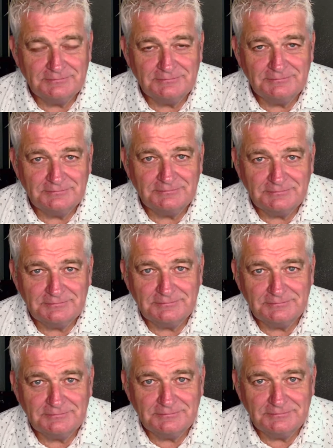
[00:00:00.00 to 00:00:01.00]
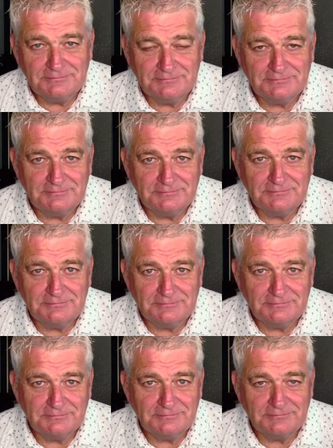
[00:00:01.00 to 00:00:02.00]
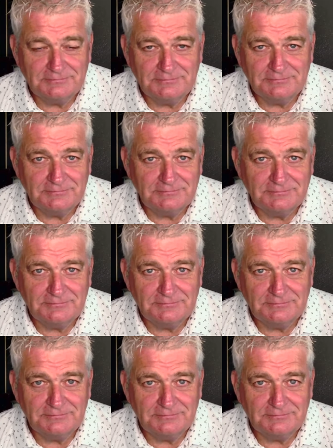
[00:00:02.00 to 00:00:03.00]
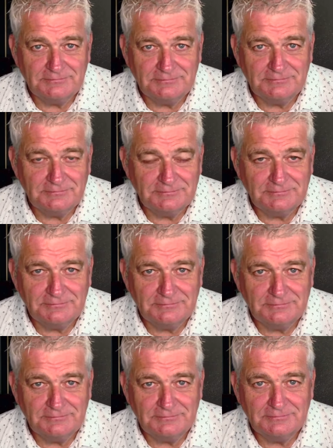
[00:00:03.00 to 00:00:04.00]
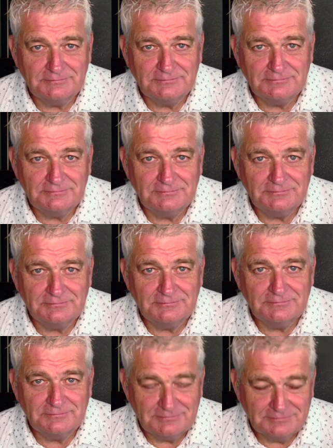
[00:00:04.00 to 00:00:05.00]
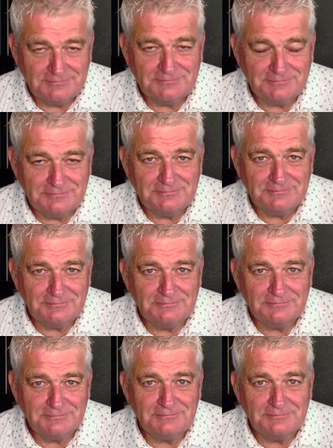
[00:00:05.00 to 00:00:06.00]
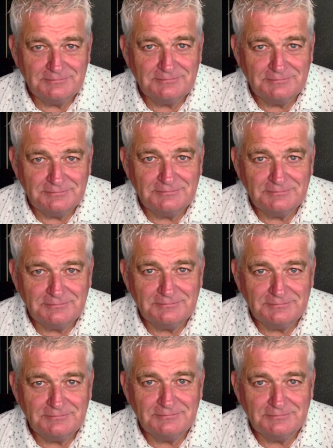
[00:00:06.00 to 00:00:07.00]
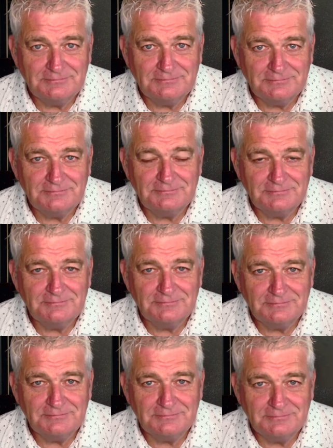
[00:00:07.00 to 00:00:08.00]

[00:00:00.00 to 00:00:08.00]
The person shown says nothing.